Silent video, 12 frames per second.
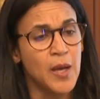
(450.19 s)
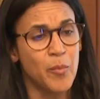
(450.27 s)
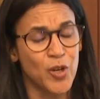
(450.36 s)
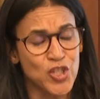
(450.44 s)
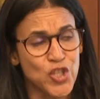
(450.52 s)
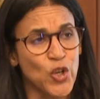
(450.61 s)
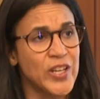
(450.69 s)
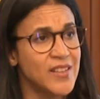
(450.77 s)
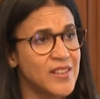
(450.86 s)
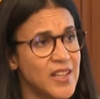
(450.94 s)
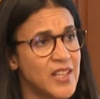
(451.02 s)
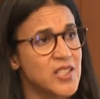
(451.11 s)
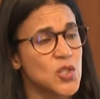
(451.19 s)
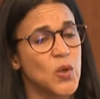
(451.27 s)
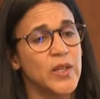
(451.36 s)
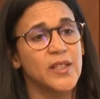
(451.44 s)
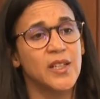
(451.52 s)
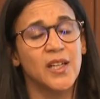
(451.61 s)
But also India saw
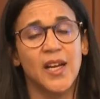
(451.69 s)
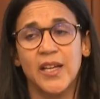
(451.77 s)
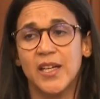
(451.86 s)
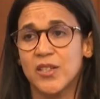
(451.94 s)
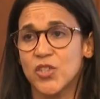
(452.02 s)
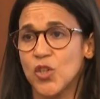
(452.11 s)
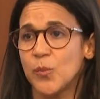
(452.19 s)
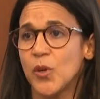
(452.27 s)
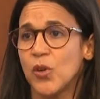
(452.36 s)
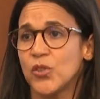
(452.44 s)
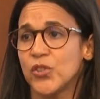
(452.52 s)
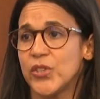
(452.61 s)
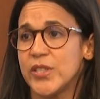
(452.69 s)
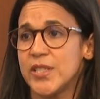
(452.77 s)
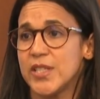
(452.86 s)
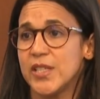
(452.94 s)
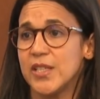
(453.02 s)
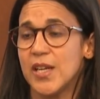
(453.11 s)
a decline, and some
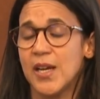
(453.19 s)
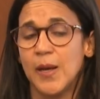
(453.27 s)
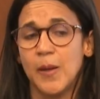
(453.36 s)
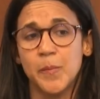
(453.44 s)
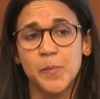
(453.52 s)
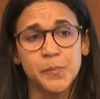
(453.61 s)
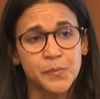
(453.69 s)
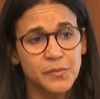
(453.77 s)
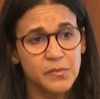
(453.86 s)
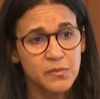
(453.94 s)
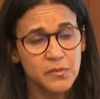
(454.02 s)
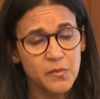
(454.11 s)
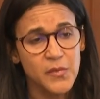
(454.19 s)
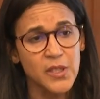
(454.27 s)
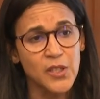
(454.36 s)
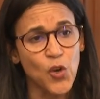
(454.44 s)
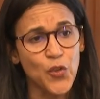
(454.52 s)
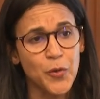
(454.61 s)
countries in
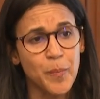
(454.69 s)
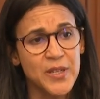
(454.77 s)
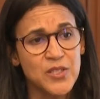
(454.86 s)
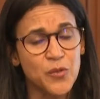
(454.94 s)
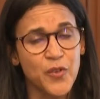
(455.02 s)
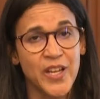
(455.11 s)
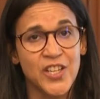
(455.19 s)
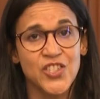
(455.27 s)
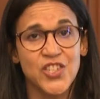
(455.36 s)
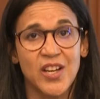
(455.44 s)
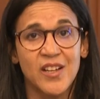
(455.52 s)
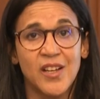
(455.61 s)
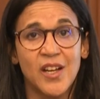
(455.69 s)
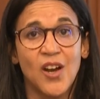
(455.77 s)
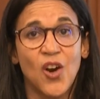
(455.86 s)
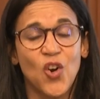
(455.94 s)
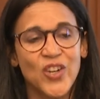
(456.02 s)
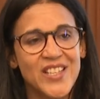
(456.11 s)
other parts of Asia.
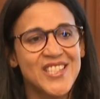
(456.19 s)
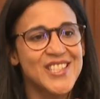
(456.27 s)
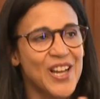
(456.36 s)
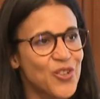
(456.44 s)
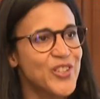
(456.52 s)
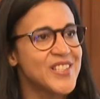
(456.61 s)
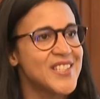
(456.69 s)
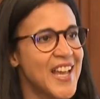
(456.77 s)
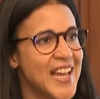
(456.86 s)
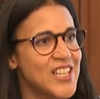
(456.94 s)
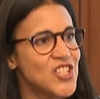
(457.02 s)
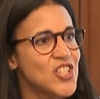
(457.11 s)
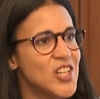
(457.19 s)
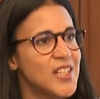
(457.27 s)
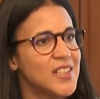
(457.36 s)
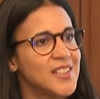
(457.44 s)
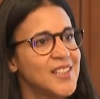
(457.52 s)
Only Southeast Asia